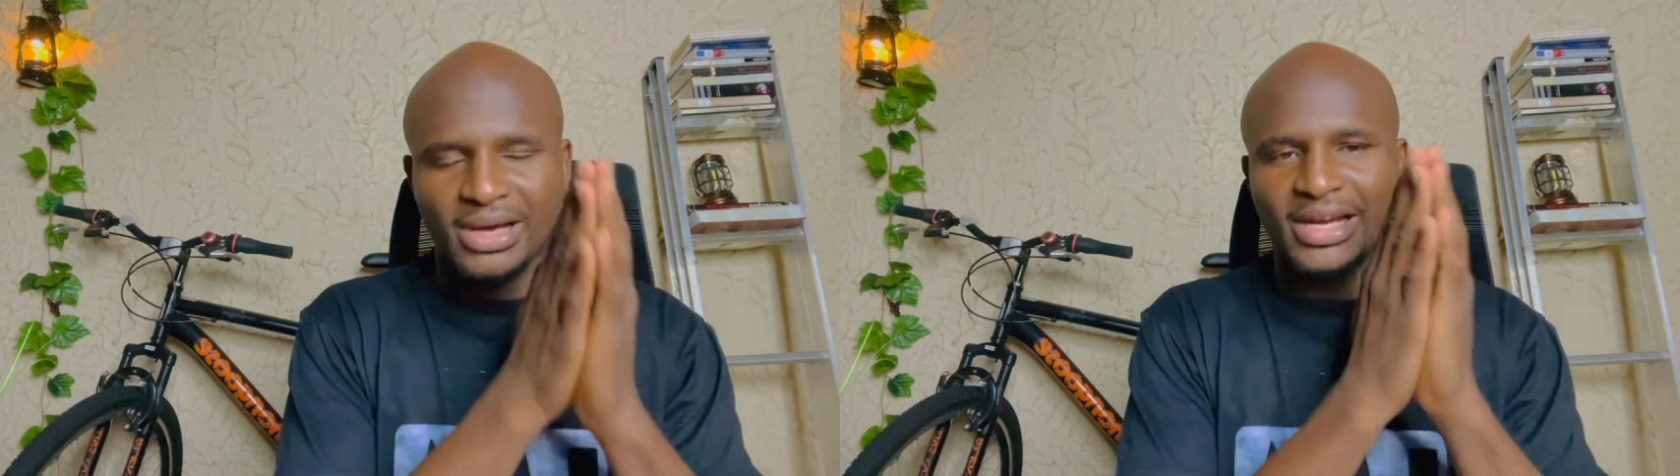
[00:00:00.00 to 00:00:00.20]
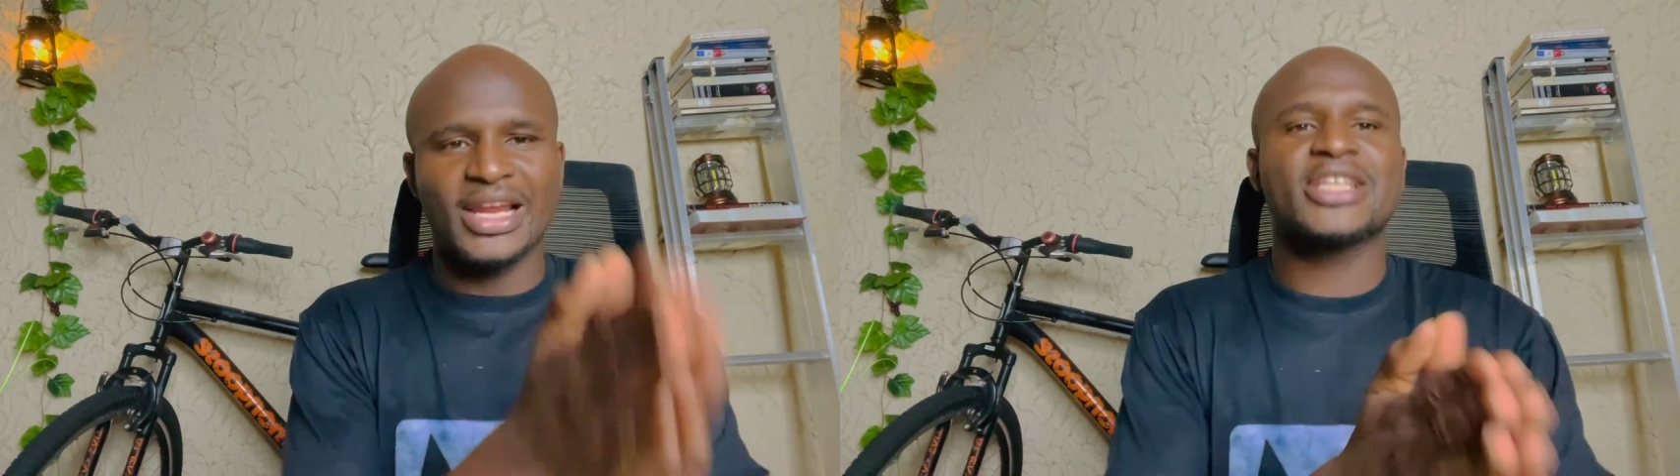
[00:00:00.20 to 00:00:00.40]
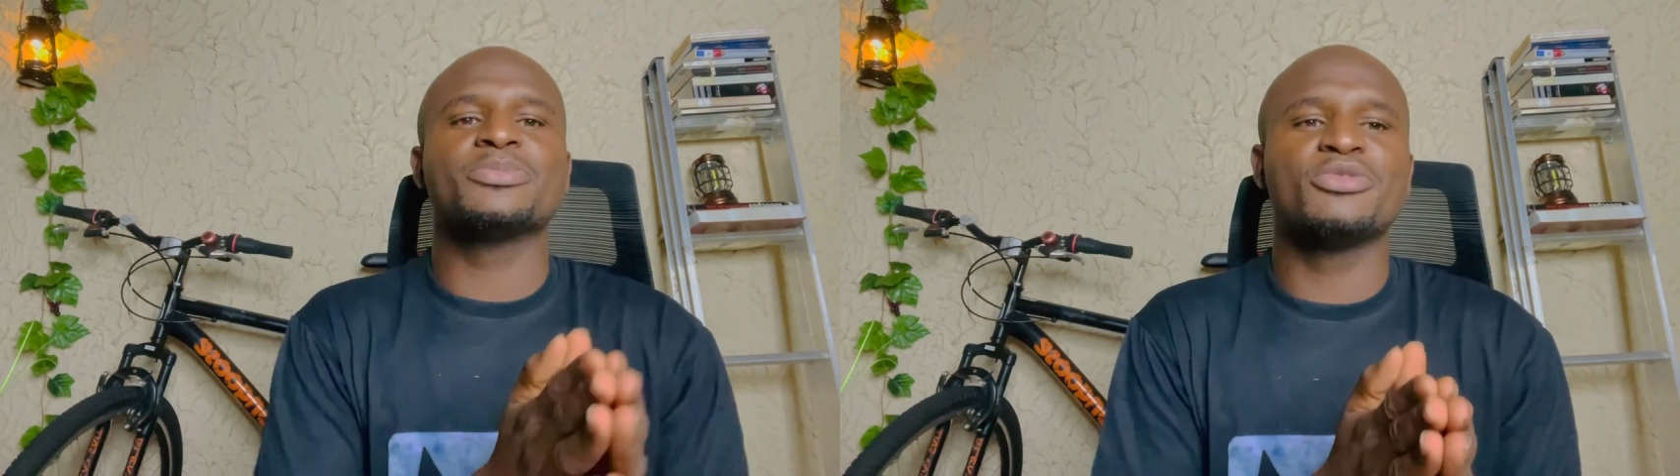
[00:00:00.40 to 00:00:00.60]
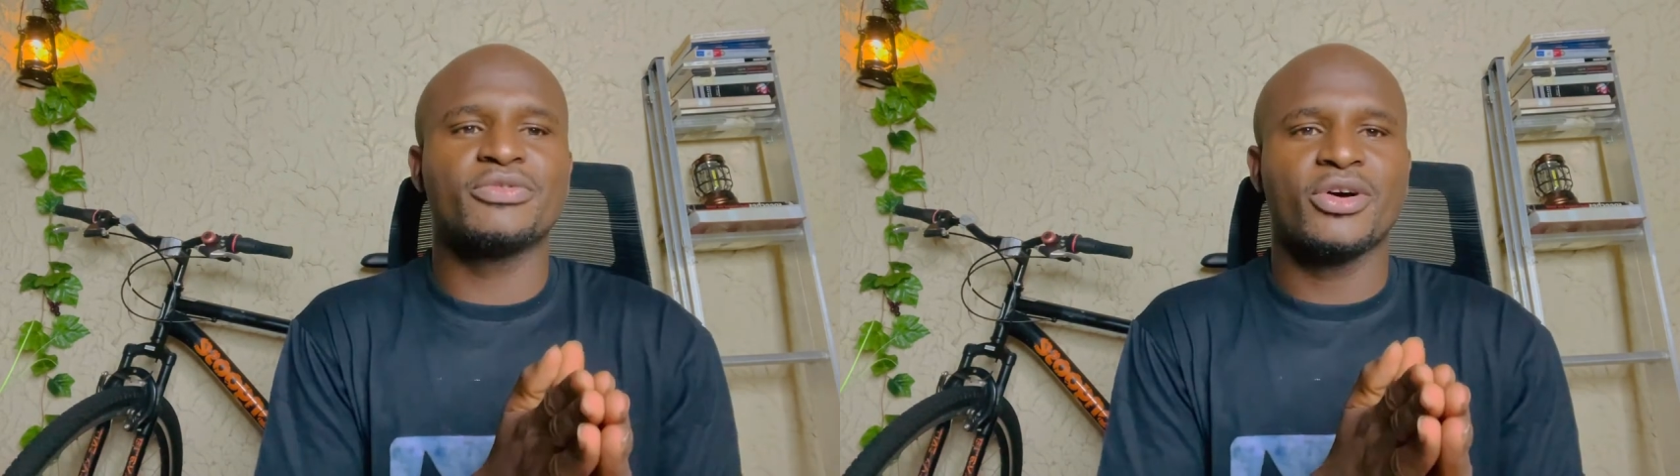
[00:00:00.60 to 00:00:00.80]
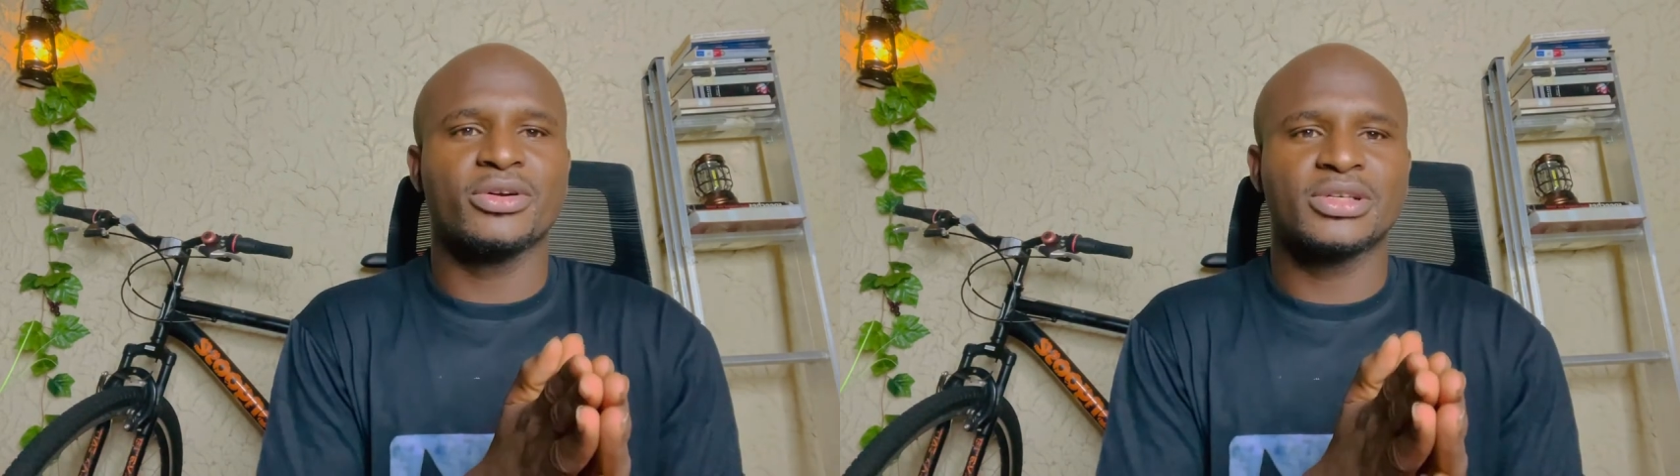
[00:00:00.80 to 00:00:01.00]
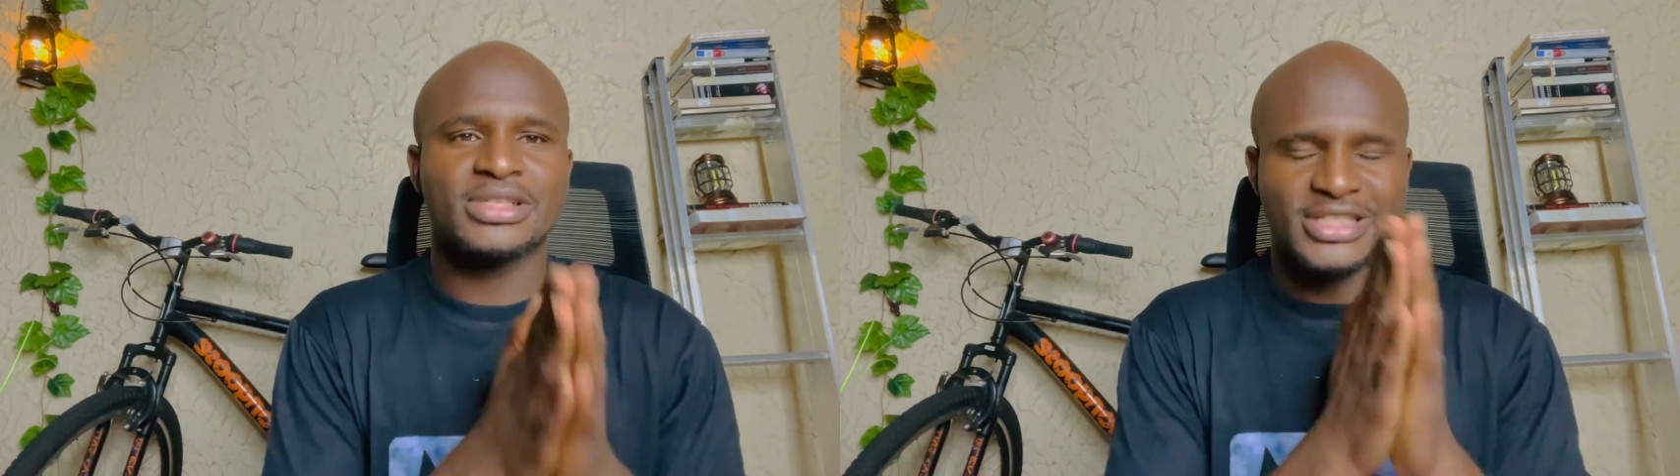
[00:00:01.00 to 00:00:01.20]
and let's move on.